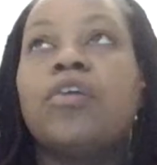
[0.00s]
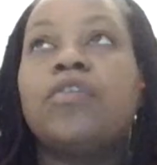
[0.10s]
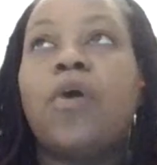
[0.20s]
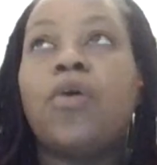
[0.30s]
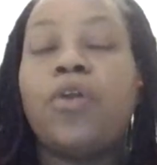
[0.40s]

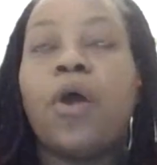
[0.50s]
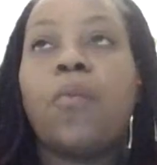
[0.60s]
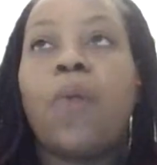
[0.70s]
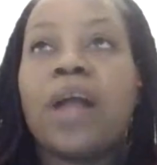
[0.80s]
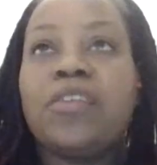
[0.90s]
So, you know,
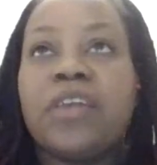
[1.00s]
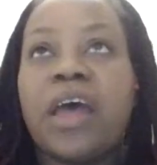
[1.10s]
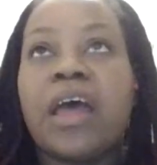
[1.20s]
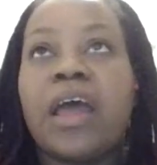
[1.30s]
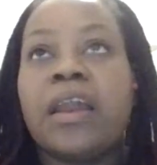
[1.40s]
watching
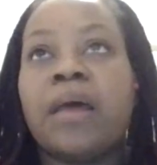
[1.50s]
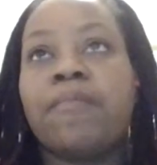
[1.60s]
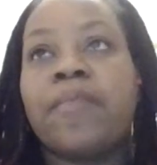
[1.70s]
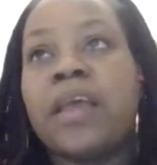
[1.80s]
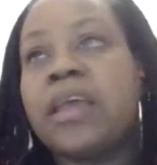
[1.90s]
that, and I'm
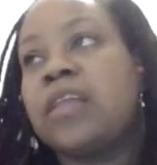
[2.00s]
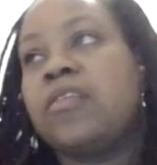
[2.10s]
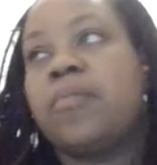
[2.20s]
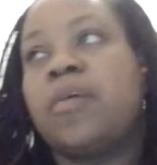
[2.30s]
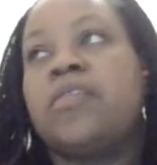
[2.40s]
thinking
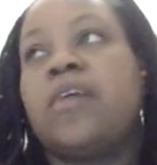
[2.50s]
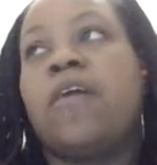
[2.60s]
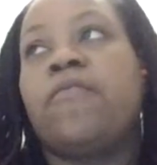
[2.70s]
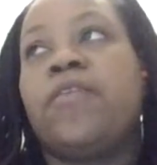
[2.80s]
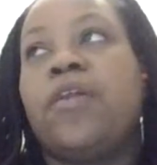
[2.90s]
to
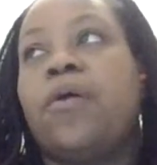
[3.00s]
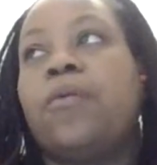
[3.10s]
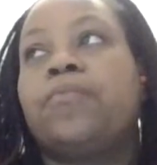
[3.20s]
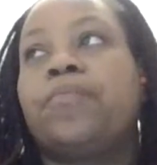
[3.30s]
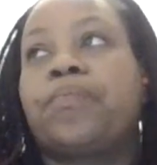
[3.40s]
myself, you know,